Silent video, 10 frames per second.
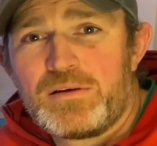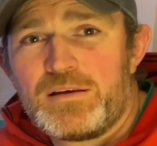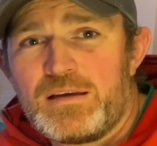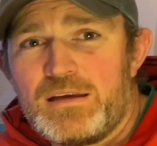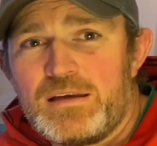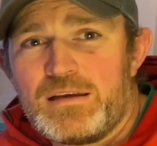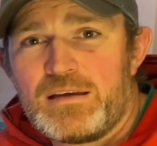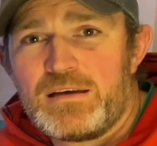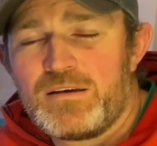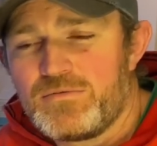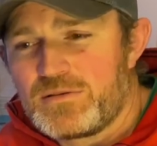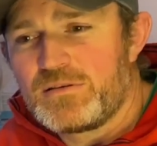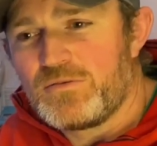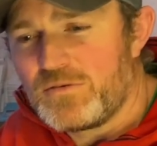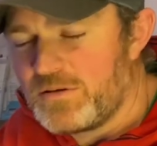I was,
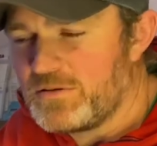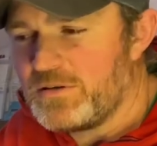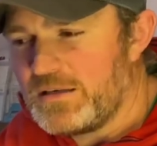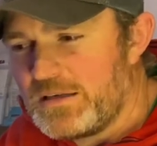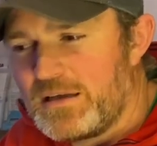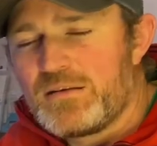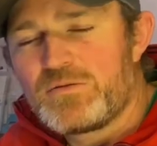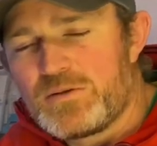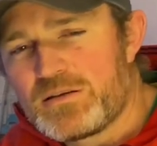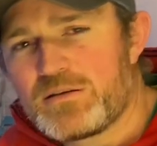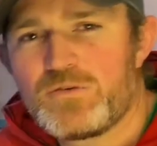because you need to kind of twist